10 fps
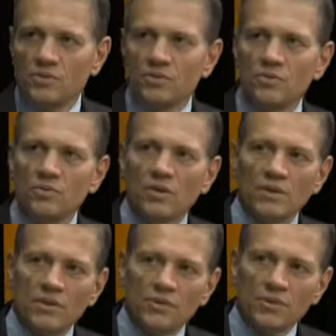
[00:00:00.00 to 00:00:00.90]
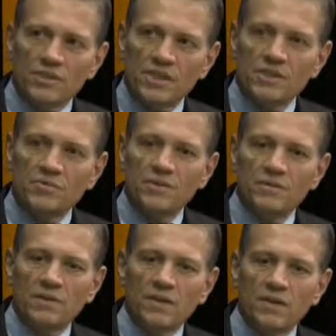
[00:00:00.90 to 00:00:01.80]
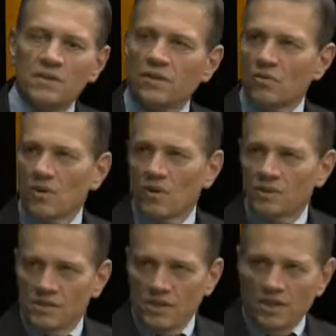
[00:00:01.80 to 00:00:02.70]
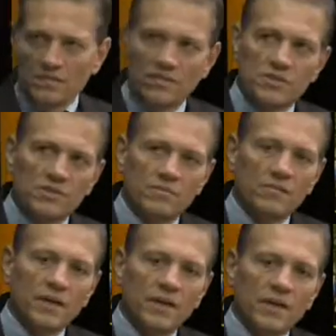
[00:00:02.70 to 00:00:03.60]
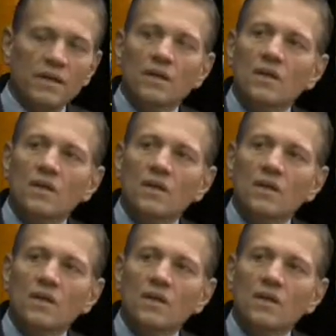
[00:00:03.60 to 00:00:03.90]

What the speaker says: to another assessment and another on-site visit by